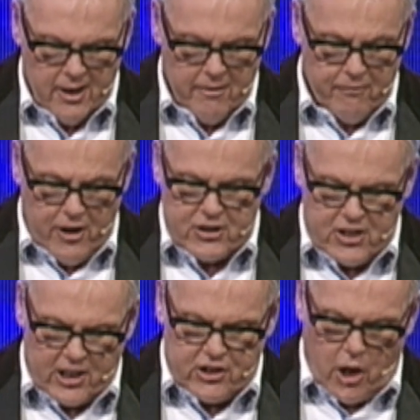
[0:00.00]
Verse
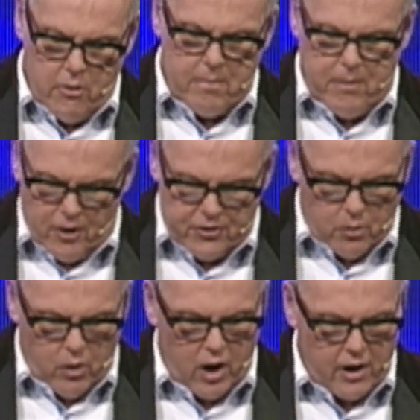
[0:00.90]
6, so we built the
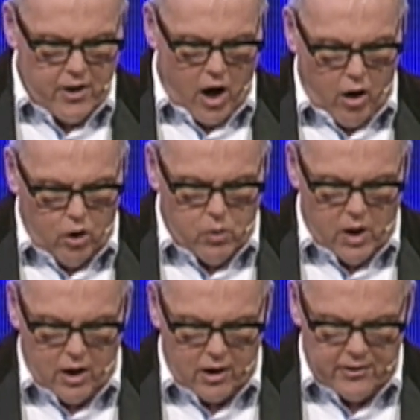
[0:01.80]
wall and the whole wall